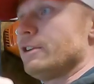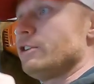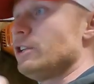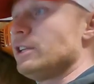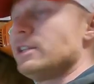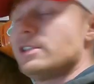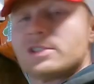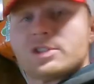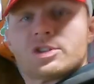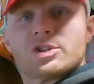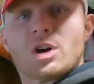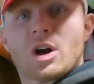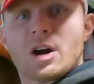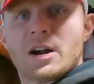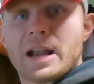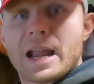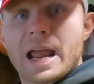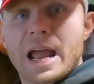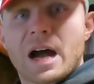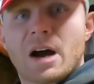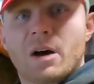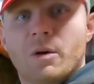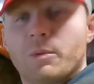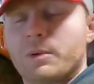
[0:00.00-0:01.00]
you need to start
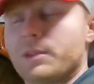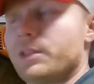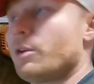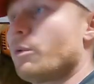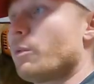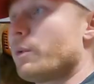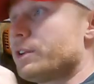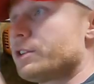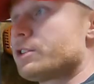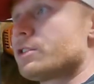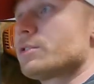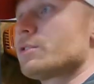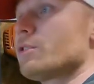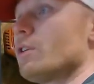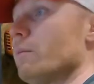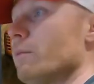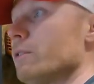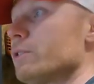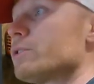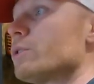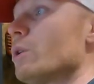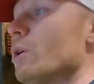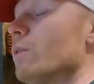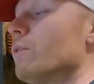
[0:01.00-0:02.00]
now when the winter's
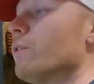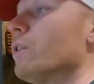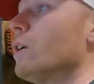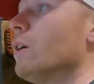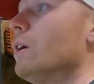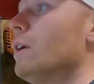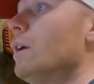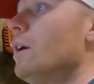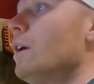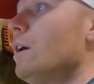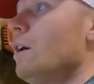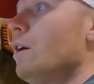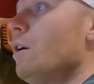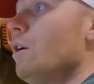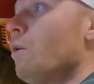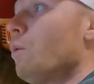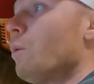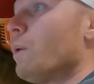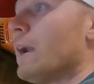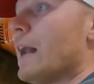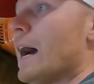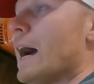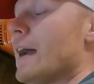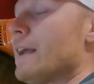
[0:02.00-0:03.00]
almost over.
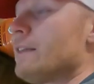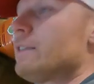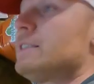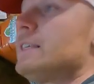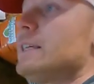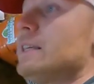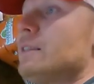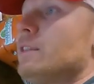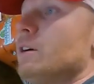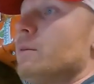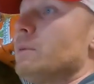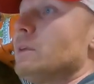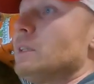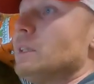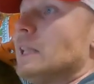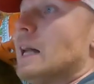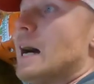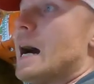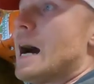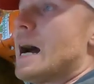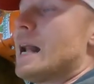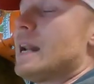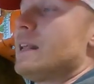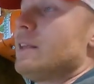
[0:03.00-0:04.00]
When I did them a
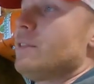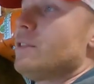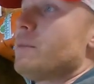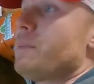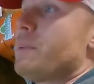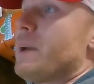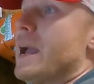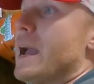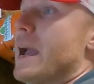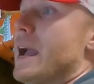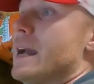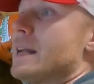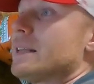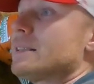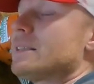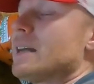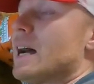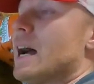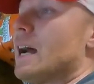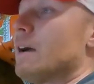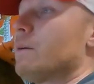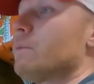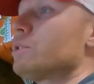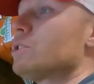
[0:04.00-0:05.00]
lot in the past,
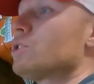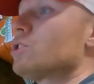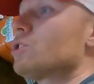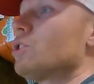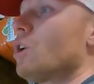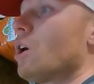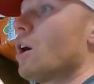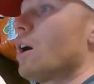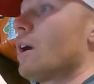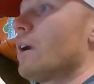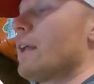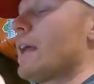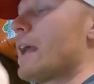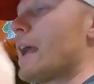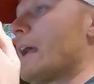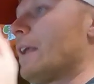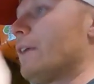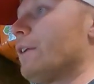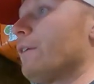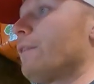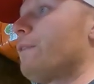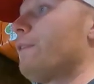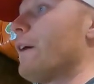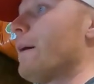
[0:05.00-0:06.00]
I would start
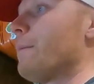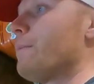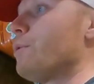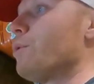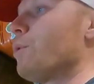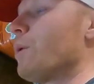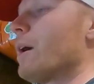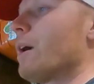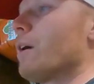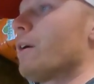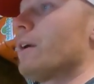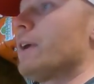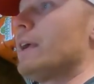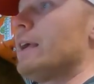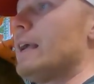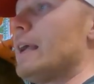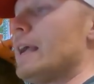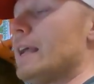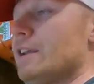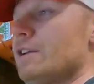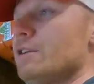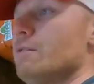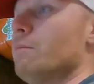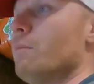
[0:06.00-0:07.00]
end of February
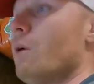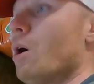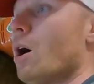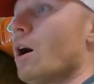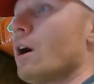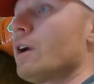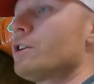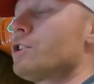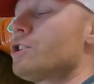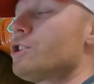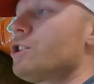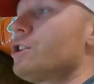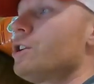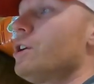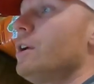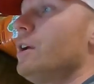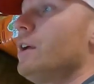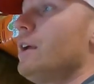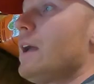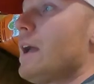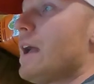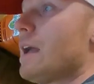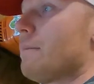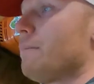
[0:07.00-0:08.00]
into March
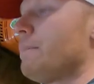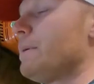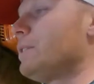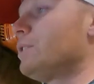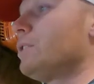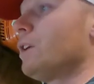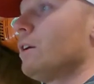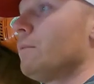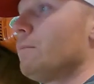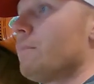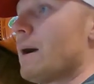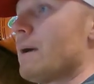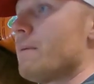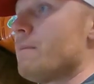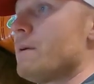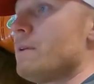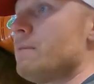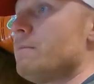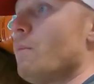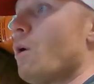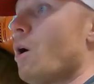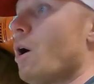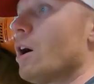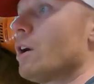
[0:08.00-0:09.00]
and be done by
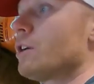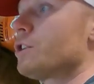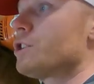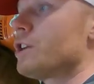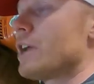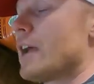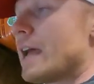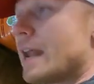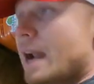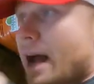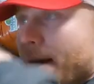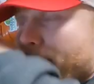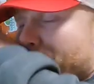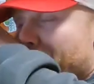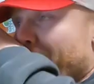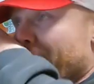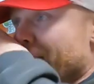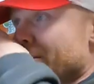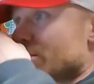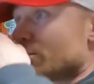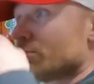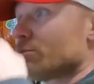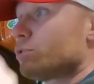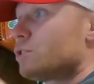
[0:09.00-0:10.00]
mid-March. And I
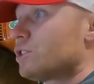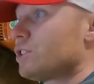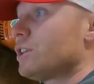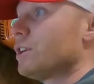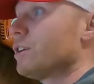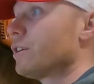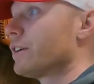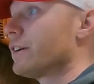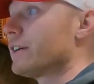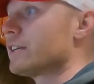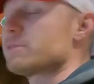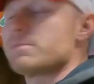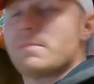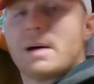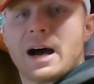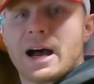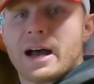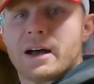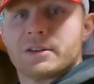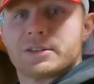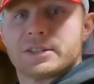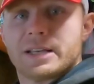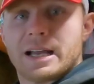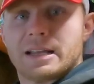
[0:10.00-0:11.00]
put some serious
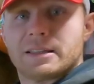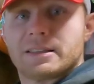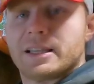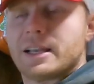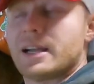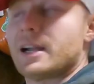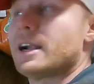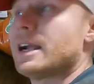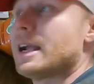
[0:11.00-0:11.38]
miles out there